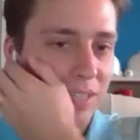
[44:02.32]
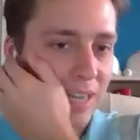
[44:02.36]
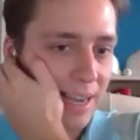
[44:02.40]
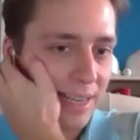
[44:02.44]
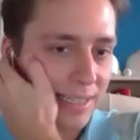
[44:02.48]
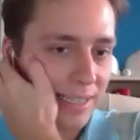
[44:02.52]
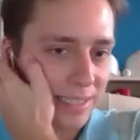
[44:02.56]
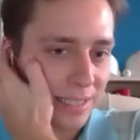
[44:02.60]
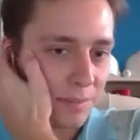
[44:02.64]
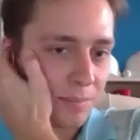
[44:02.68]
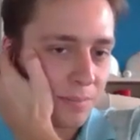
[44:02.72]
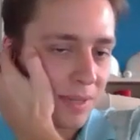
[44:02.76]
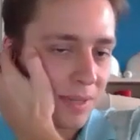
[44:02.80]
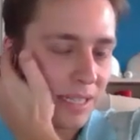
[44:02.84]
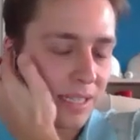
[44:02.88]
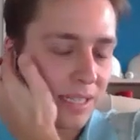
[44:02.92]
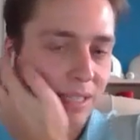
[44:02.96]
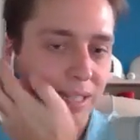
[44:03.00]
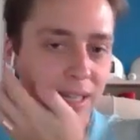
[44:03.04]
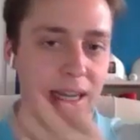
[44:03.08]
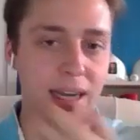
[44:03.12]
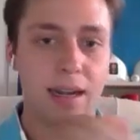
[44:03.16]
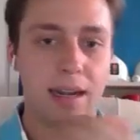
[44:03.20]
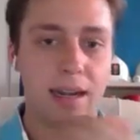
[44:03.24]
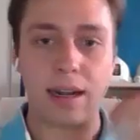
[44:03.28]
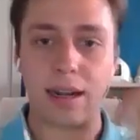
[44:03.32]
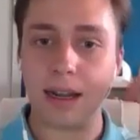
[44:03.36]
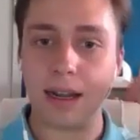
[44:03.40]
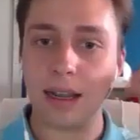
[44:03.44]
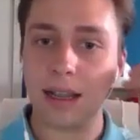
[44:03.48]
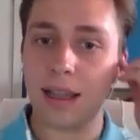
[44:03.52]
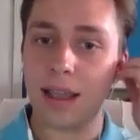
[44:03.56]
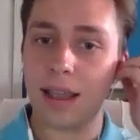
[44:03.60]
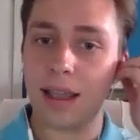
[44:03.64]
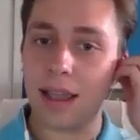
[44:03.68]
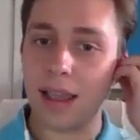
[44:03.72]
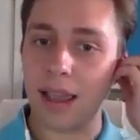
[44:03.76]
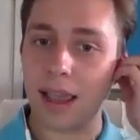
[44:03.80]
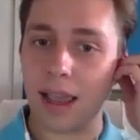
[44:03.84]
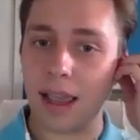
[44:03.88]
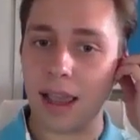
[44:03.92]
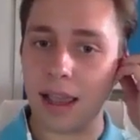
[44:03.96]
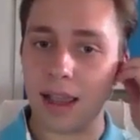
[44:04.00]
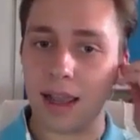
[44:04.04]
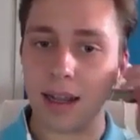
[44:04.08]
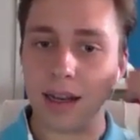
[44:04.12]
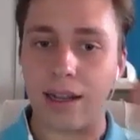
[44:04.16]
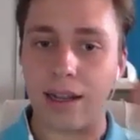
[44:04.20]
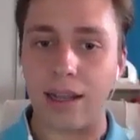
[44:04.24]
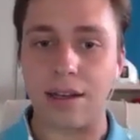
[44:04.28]
hasn't been there,
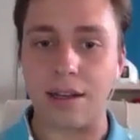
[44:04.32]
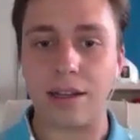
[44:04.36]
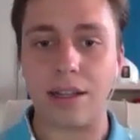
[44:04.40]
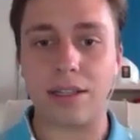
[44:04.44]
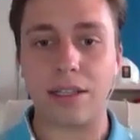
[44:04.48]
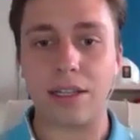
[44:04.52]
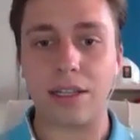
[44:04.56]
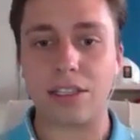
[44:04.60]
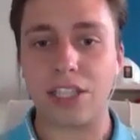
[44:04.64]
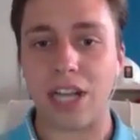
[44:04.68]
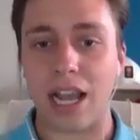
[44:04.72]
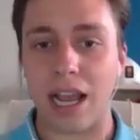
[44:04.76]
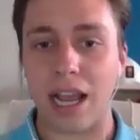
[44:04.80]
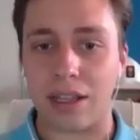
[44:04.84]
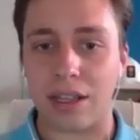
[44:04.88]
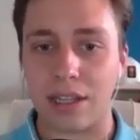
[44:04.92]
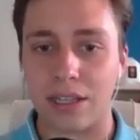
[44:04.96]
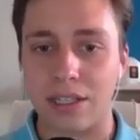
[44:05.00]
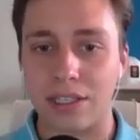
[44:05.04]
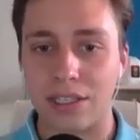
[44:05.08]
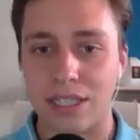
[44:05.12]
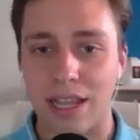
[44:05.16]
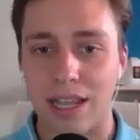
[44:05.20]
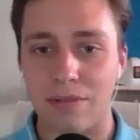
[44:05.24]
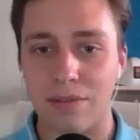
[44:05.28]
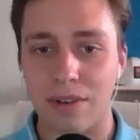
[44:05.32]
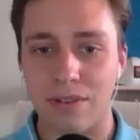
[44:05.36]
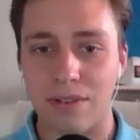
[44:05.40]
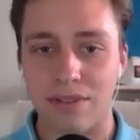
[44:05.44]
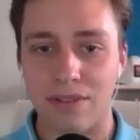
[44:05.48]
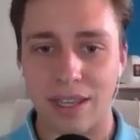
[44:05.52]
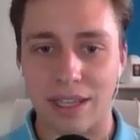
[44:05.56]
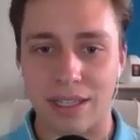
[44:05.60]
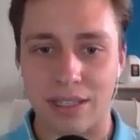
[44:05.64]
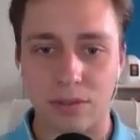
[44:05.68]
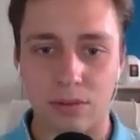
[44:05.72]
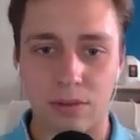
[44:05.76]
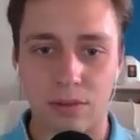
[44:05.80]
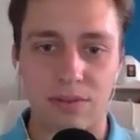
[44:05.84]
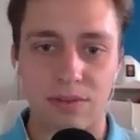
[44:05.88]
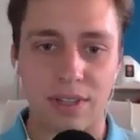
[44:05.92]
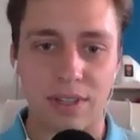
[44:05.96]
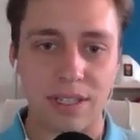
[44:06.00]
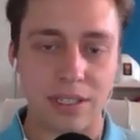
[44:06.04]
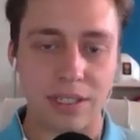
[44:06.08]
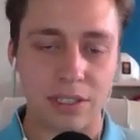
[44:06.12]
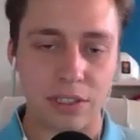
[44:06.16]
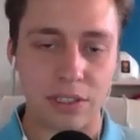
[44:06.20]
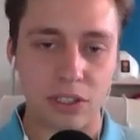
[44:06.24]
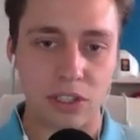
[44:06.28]
and another challenge that we face within
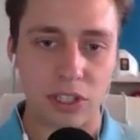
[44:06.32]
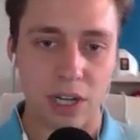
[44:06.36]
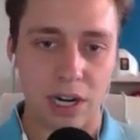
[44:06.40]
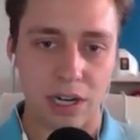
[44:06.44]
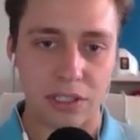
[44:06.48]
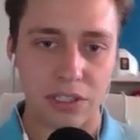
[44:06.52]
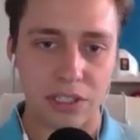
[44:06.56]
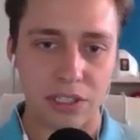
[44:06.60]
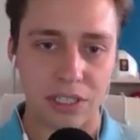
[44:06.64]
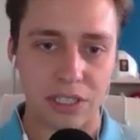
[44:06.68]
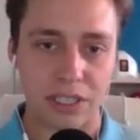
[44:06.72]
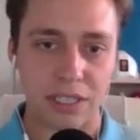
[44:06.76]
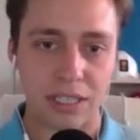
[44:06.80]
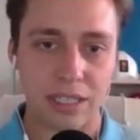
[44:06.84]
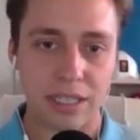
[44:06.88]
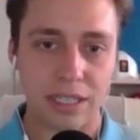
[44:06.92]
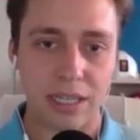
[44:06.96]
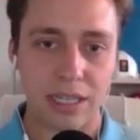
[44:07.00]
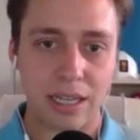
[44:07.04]
construction